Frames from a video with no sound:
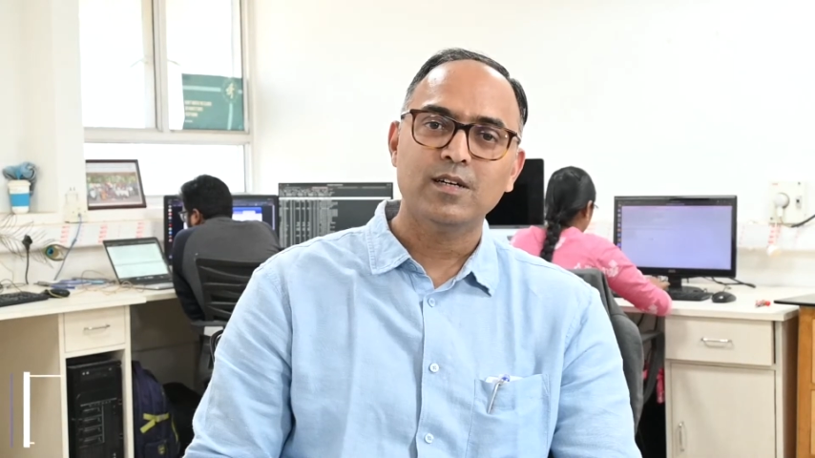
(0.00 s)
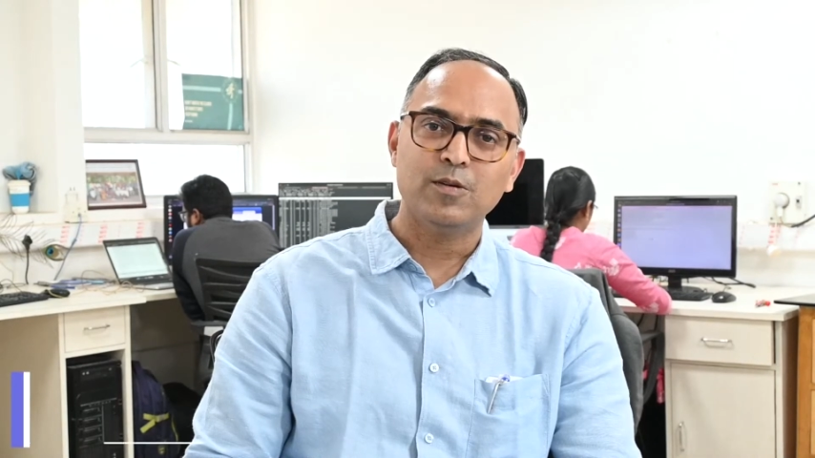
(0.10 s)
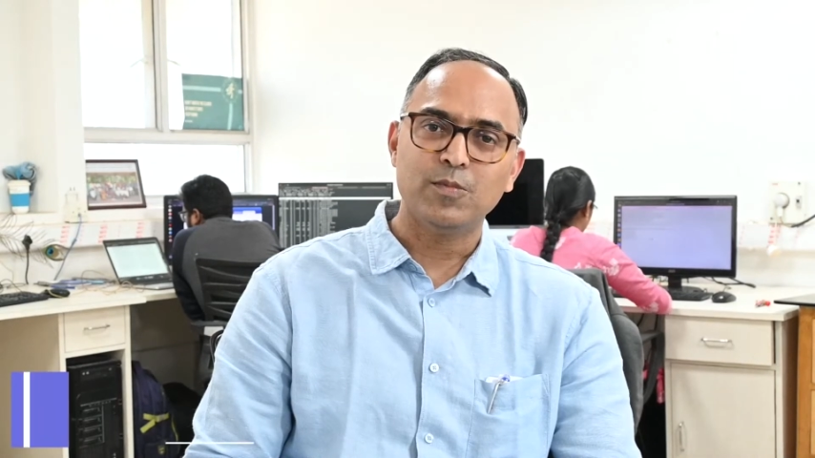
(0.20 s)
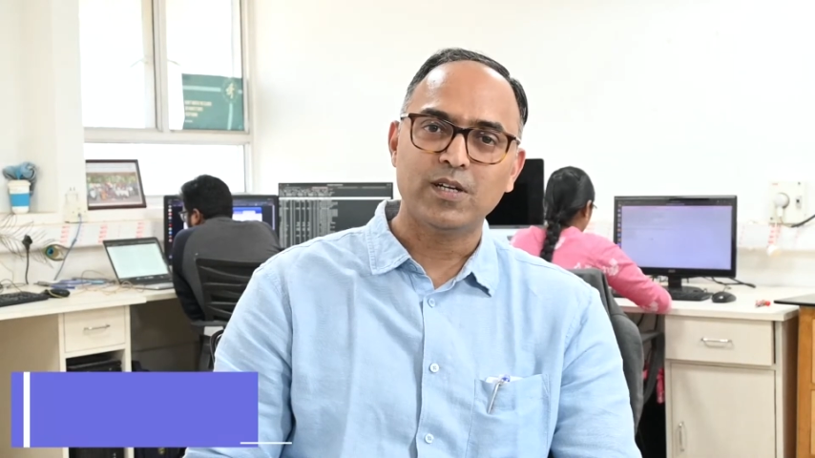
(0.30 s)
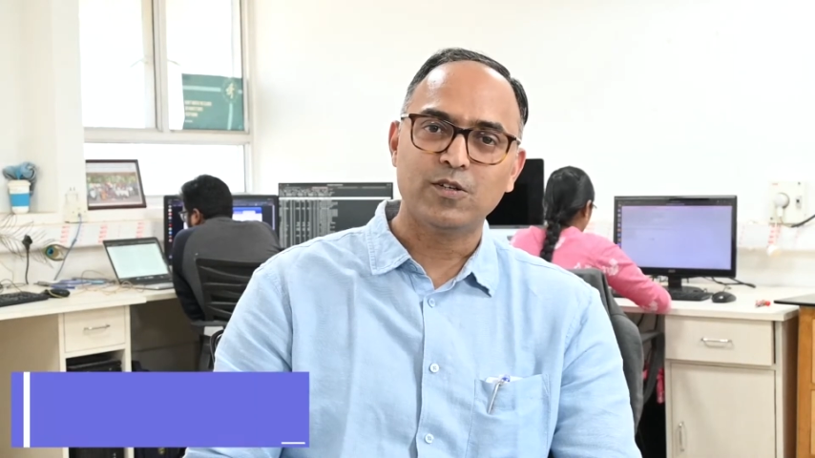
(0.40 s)

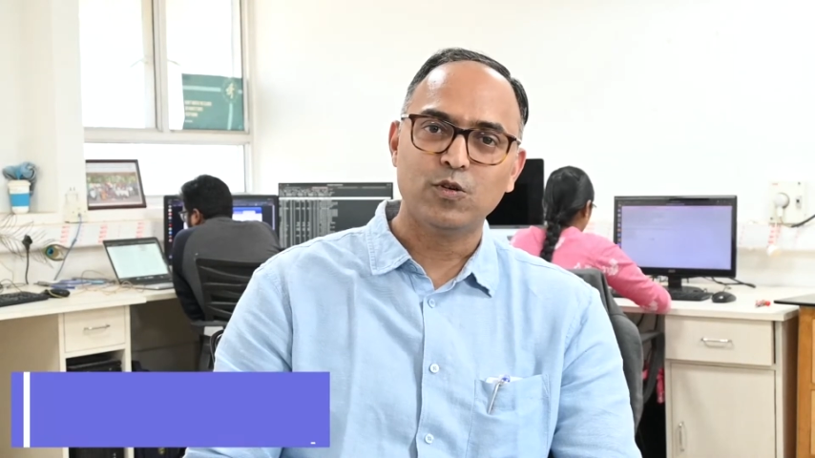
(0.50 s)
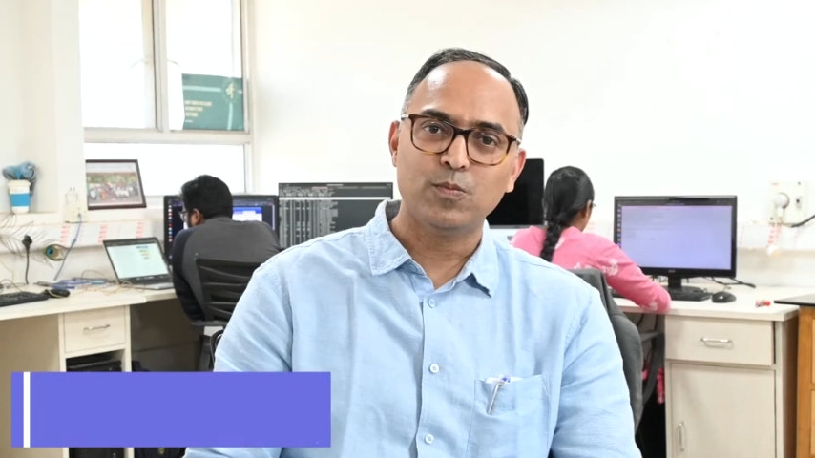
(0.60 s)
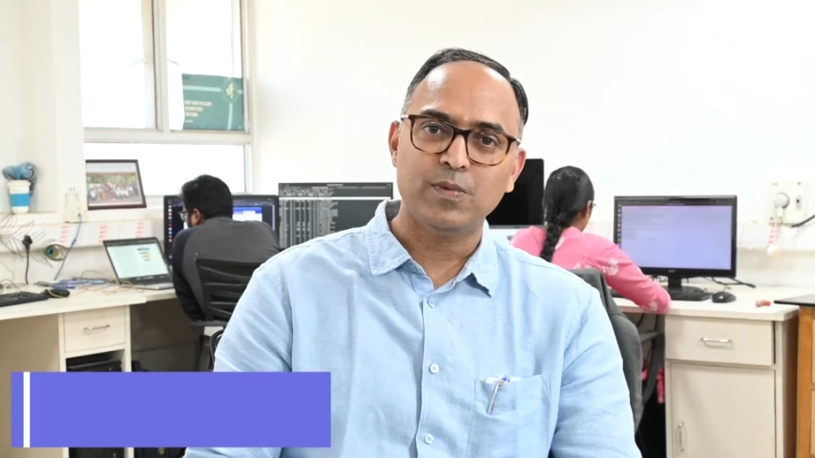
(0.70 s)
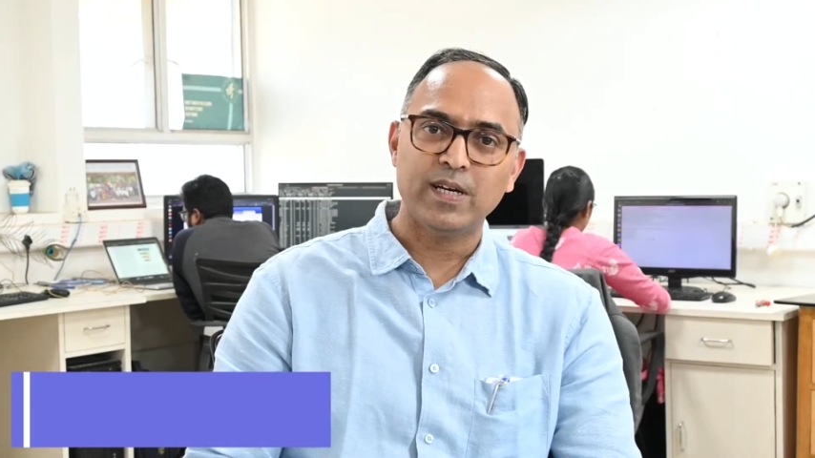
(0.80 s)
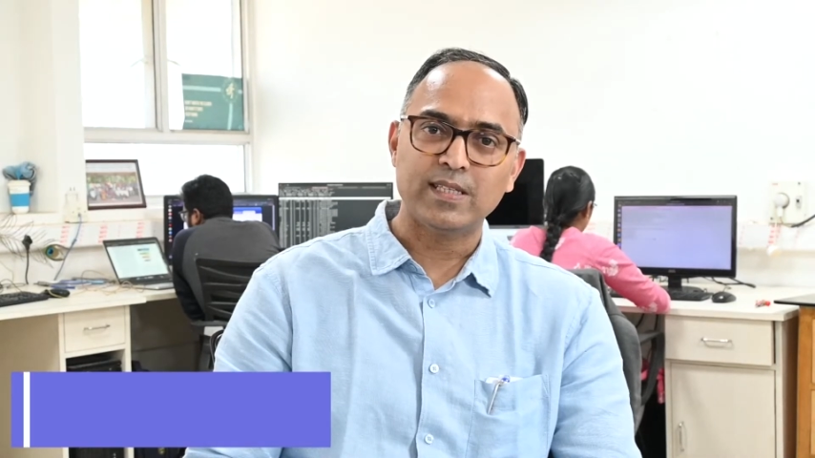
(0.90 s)
my group
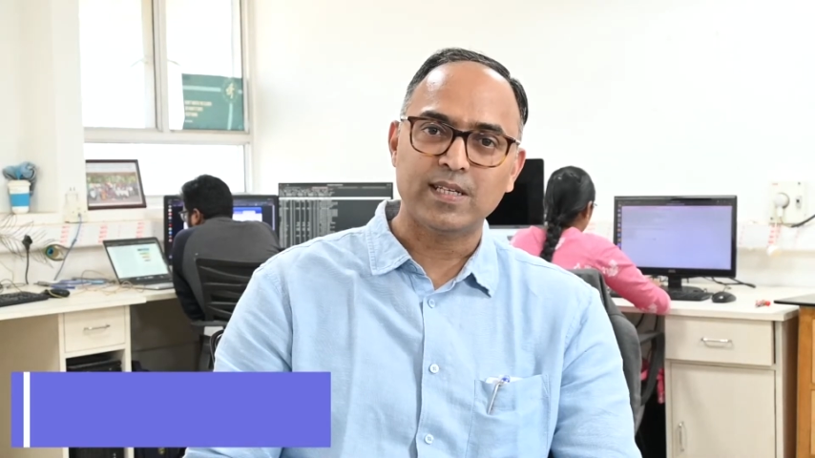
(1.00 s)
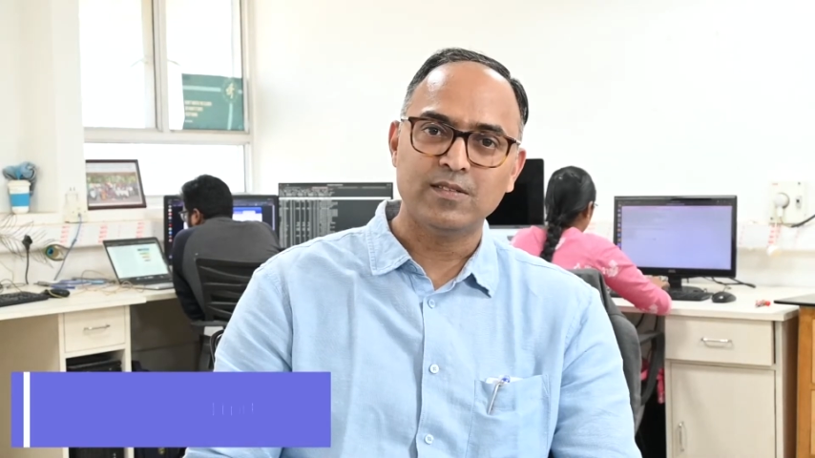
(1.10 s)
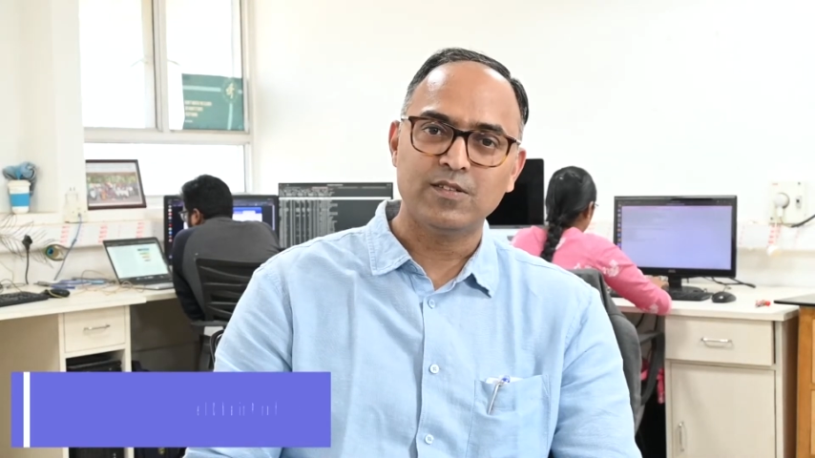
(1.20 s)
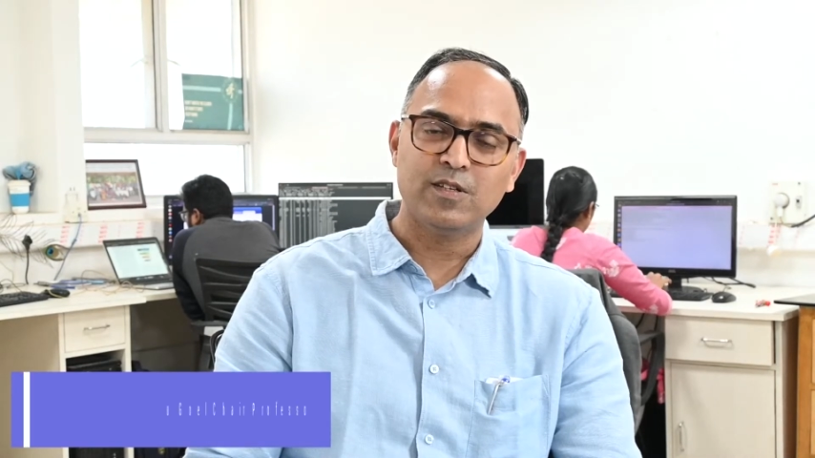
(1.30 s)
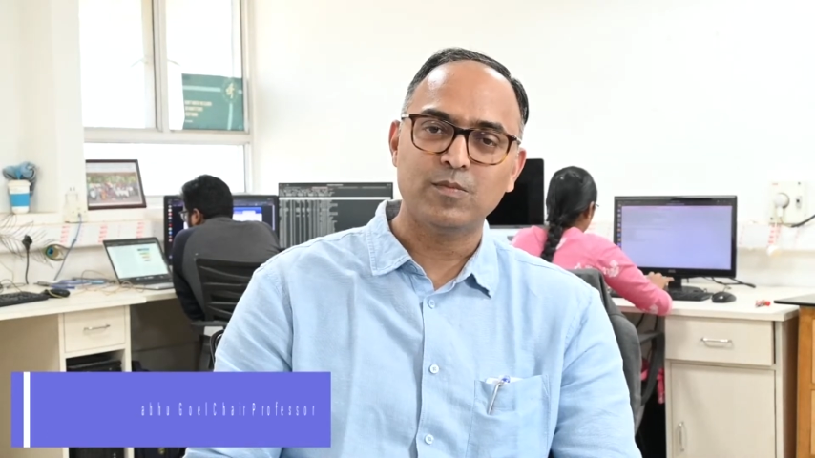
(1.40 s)
and
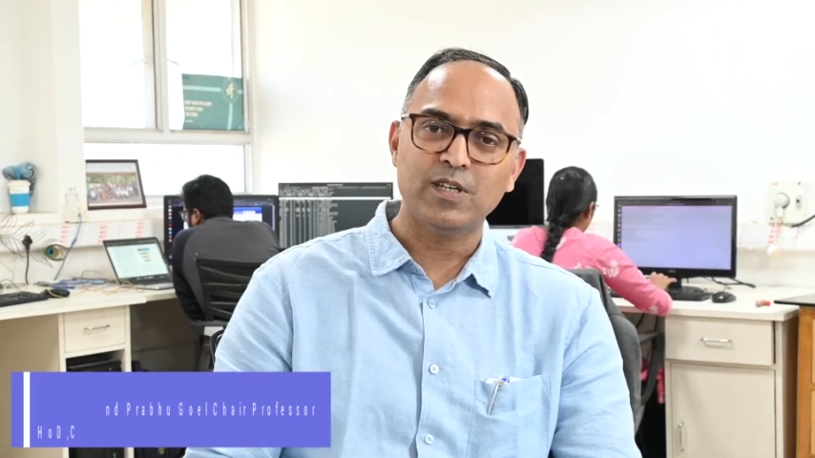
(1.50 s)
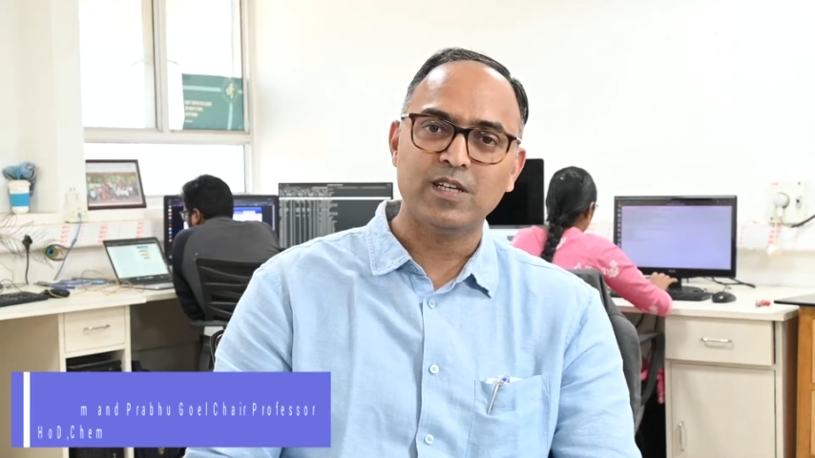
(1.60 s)
considering me